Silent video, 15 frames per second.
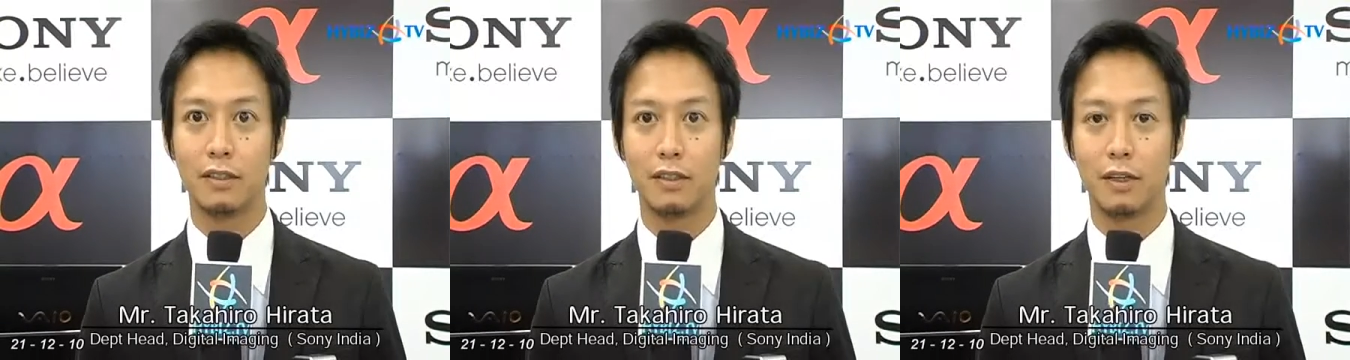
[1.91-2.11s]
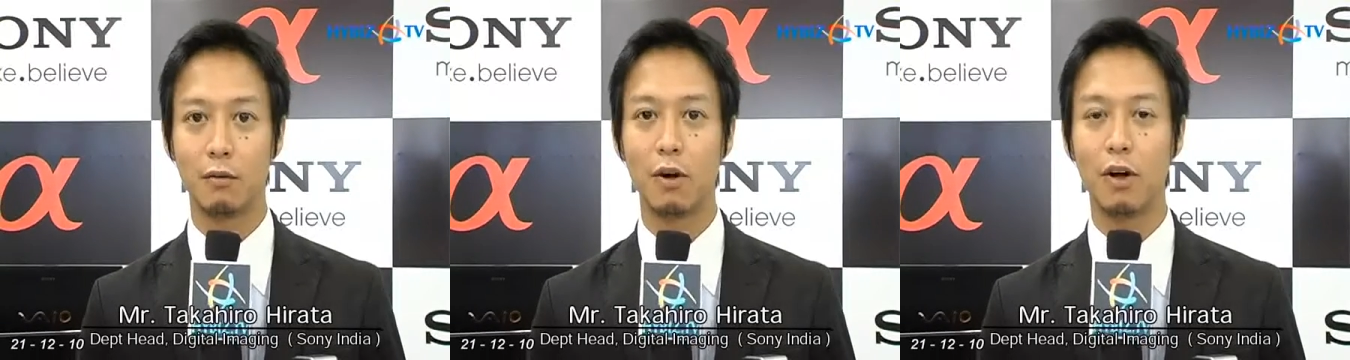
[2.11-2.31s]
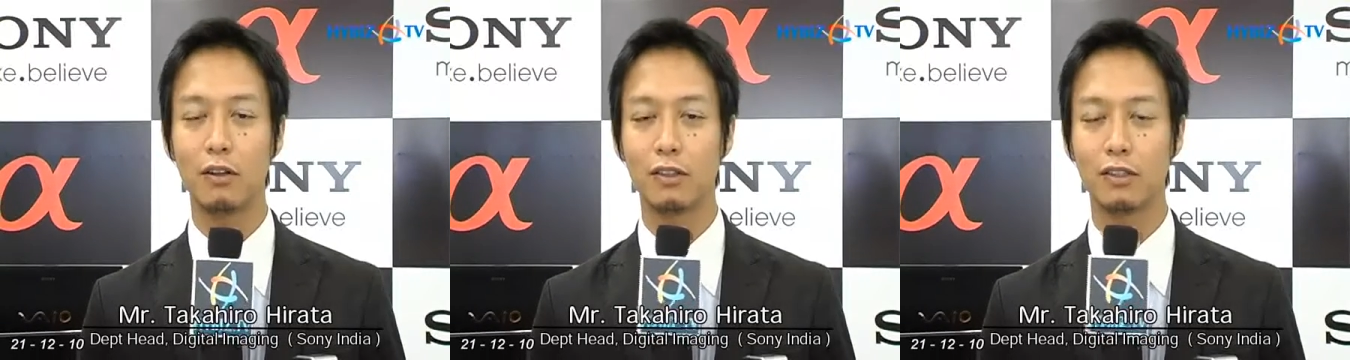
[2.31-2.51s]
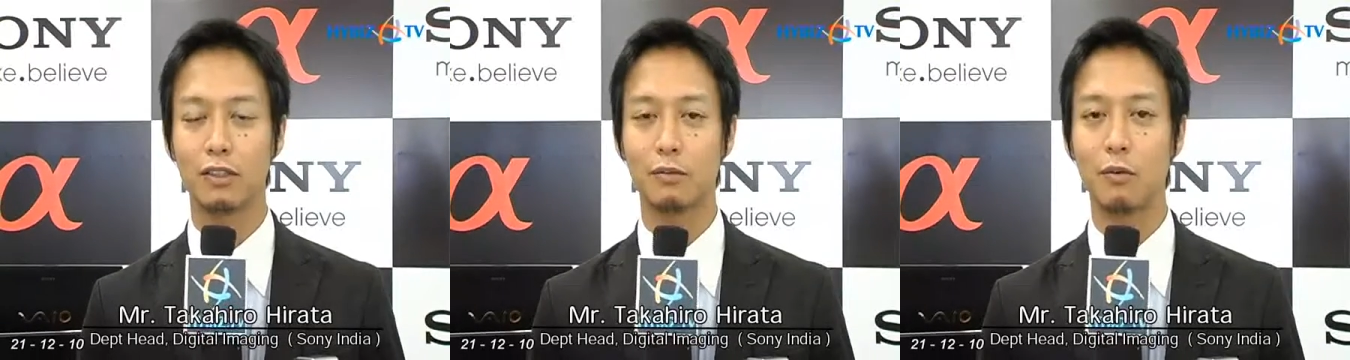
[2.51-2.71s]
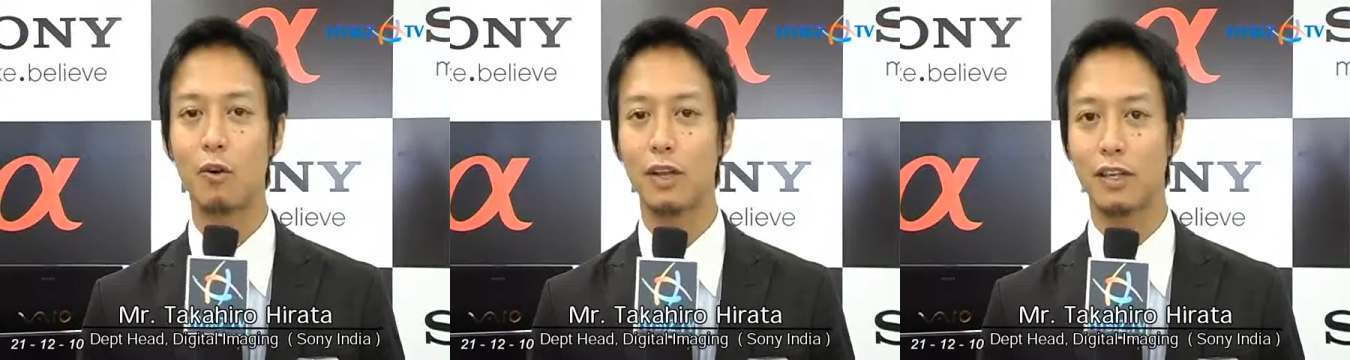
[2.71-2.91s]
the world's
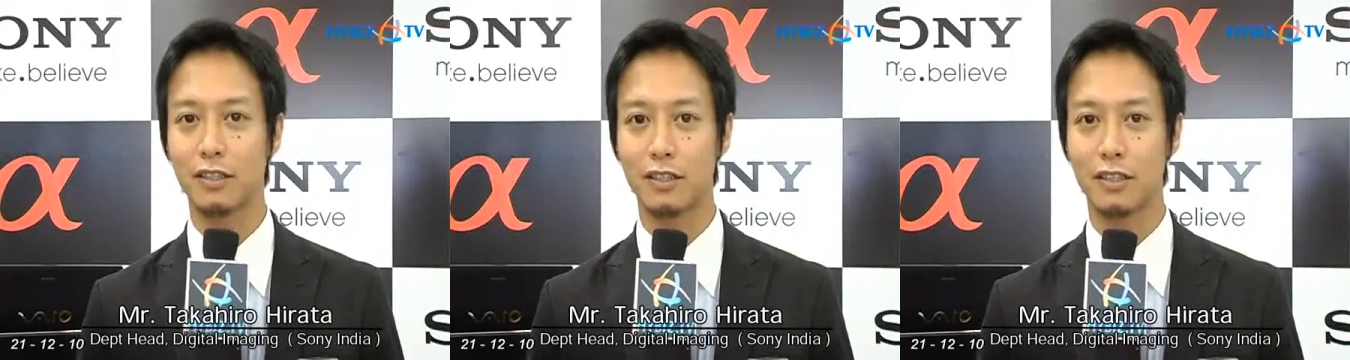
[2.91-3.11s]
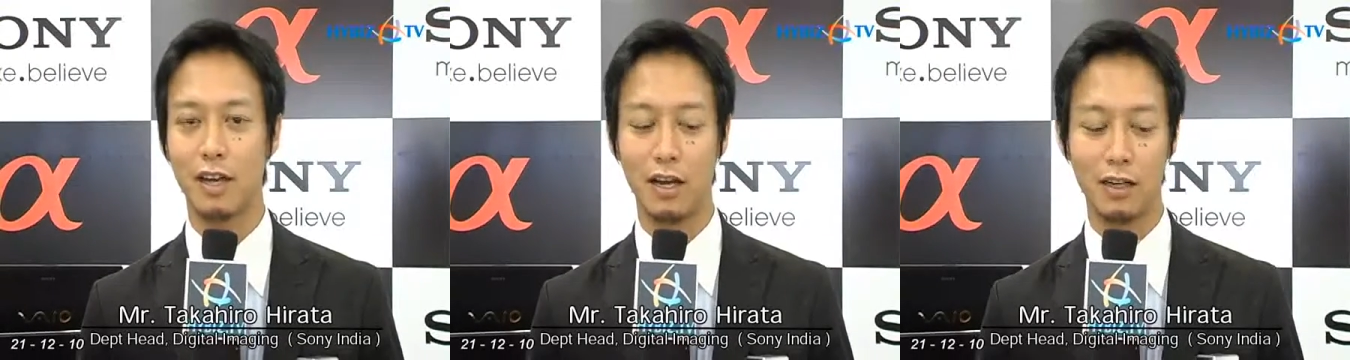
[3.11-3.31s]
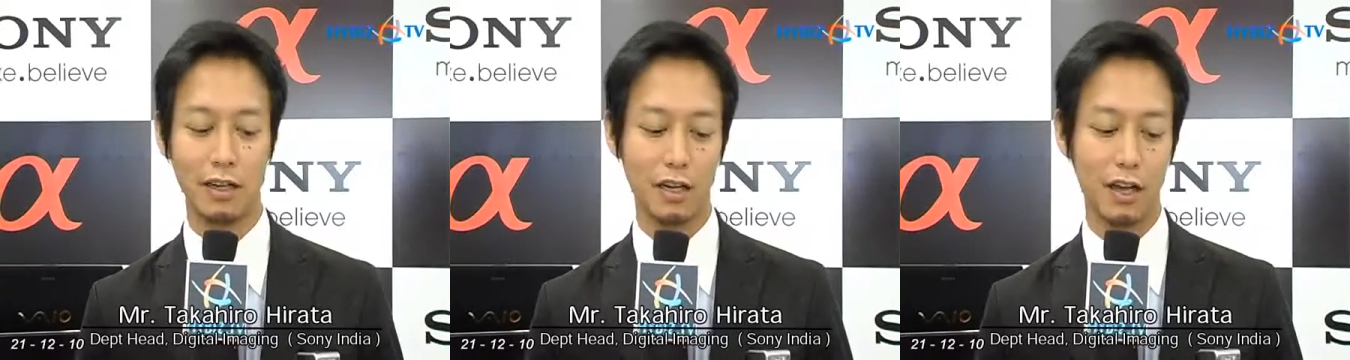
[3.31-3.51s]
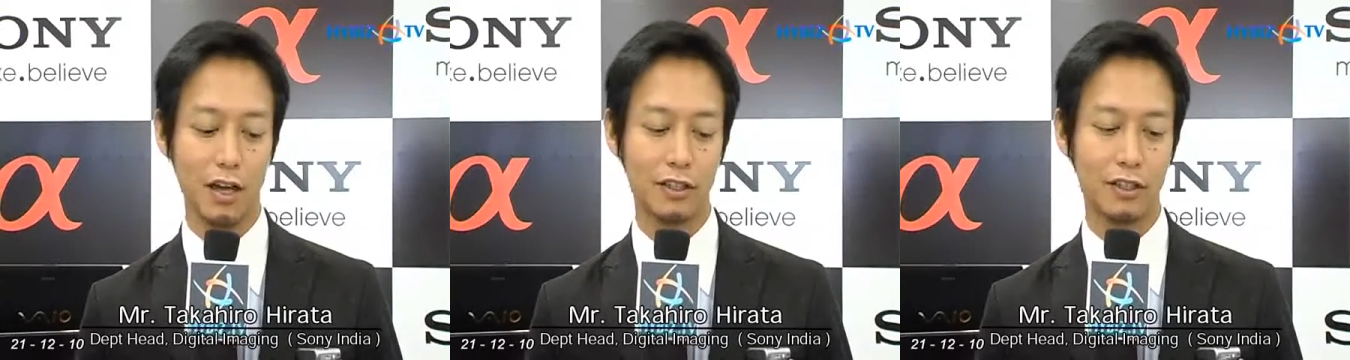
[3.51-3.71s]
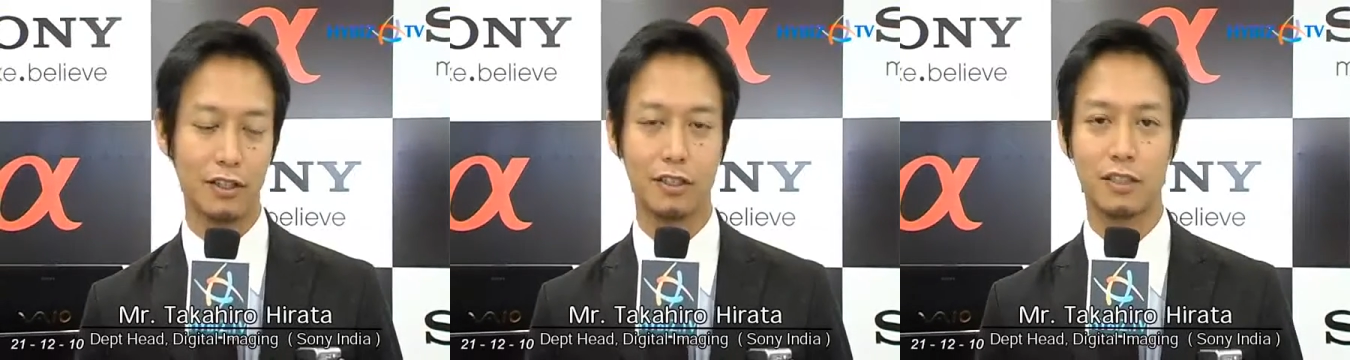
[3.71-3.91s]
smallest and the
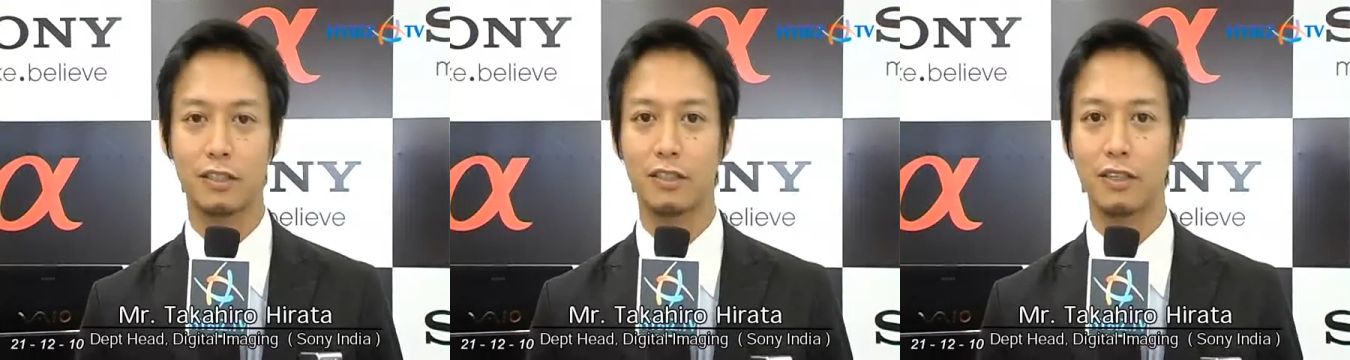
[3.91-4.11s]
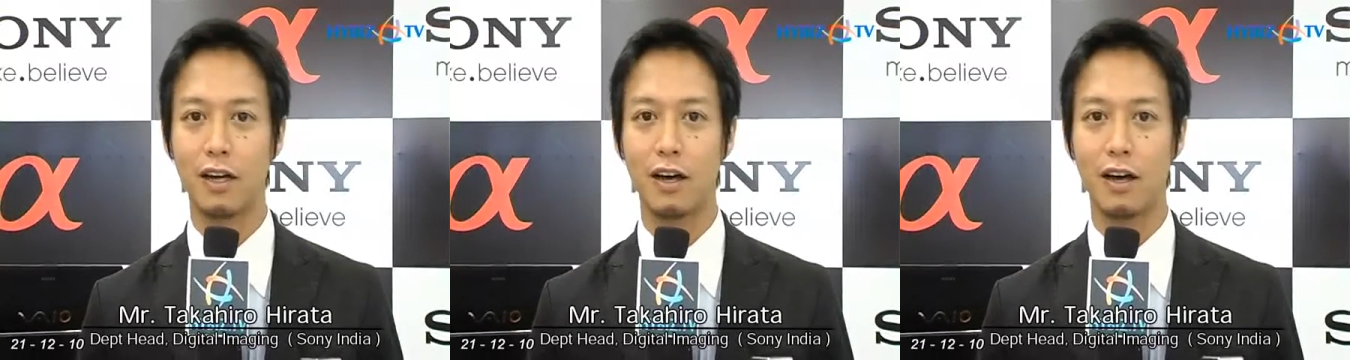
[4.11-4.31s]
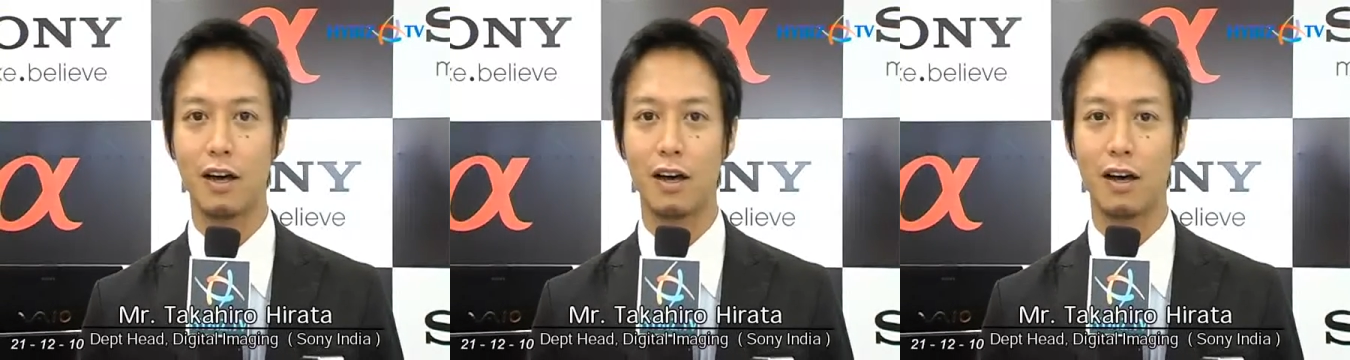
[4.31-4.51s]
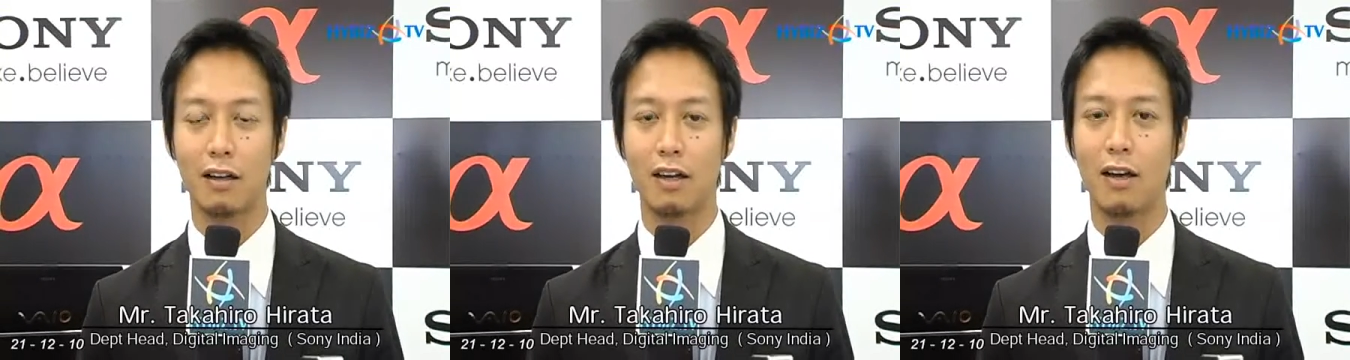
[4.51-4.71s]
lightest the, uh,